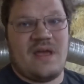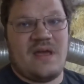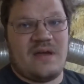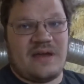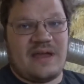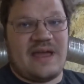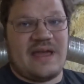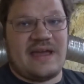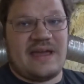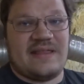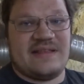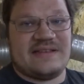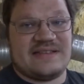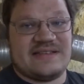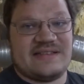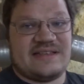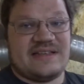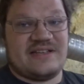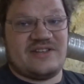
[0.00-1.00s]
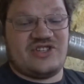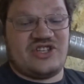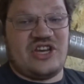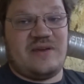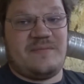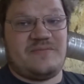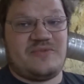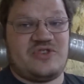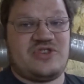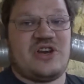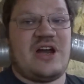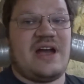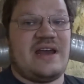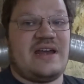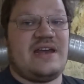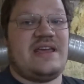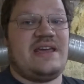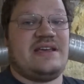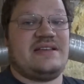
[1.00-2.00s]
Okay, again, this is a cheap
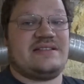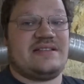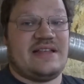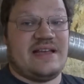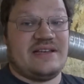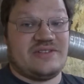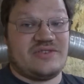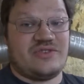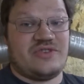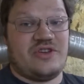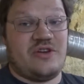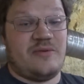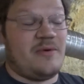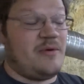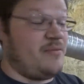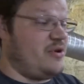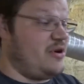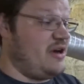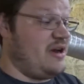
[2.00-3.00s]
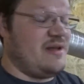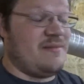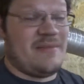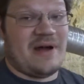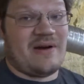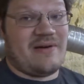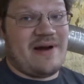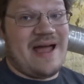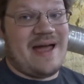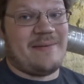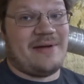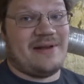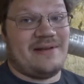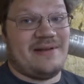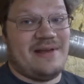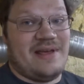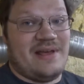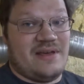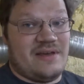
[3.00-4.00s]
Chinese laser tube. I'm putting in my Rabbit
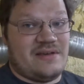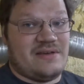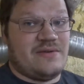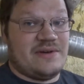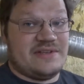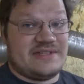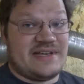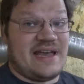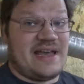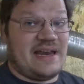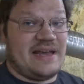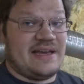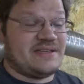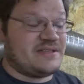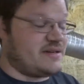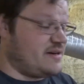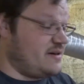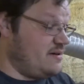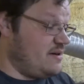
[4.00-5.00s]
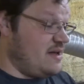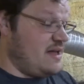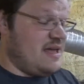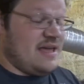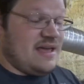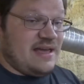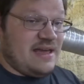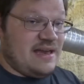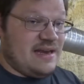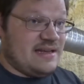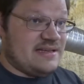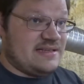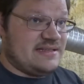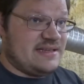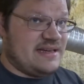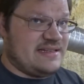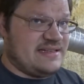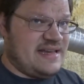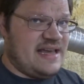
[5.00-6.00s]
USA laser. It is
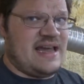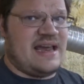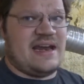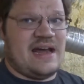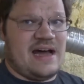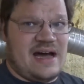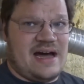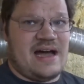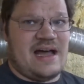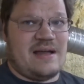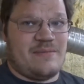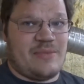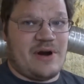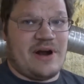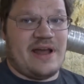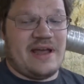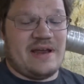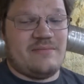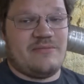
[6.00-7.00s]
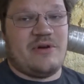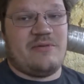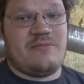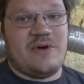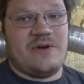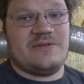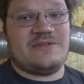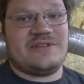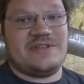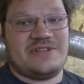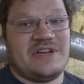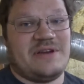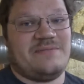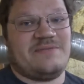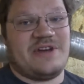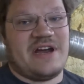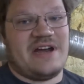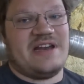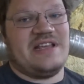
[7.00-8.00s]
a 10 high brand, but most of the cheap
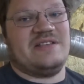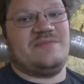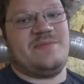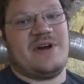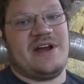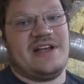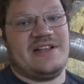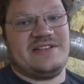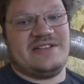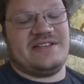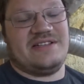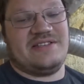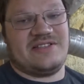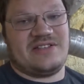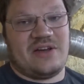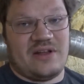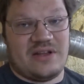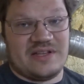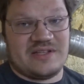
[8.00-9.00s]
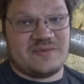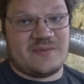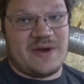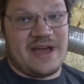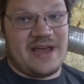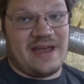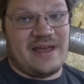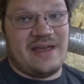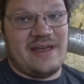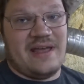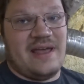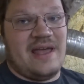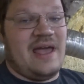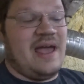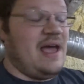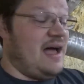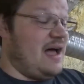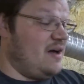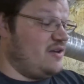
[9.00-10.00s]
Chinese brands install this way.
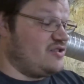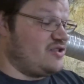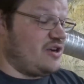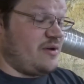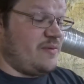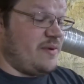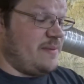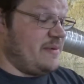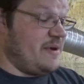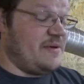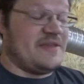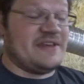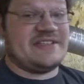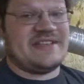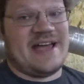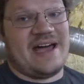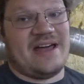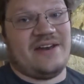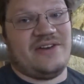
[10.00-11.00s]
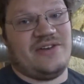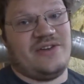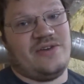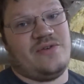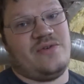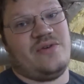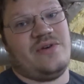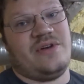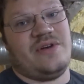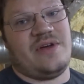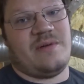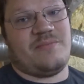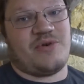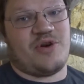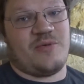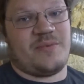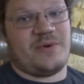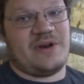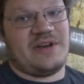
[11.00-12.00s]
I'll show you when I'm done with this how to
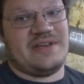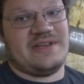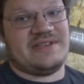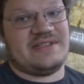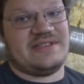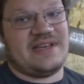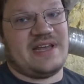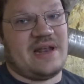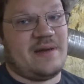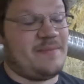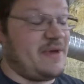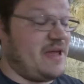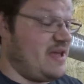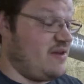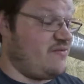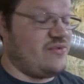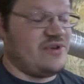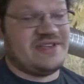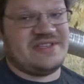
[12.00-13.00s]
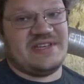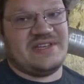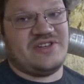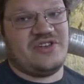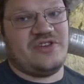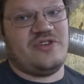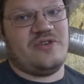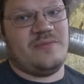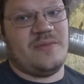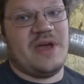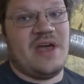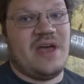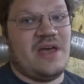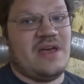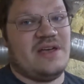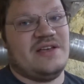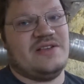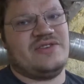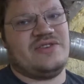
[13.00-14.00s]
appropriately set up a Reci tube
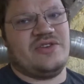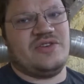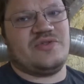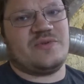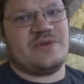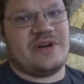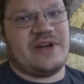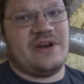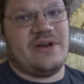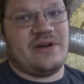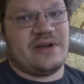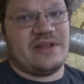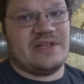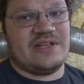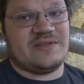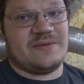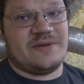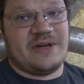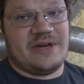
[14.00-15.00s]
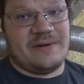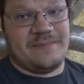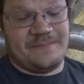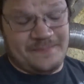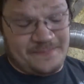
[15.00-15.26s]
as soon as we're done hooking this one up.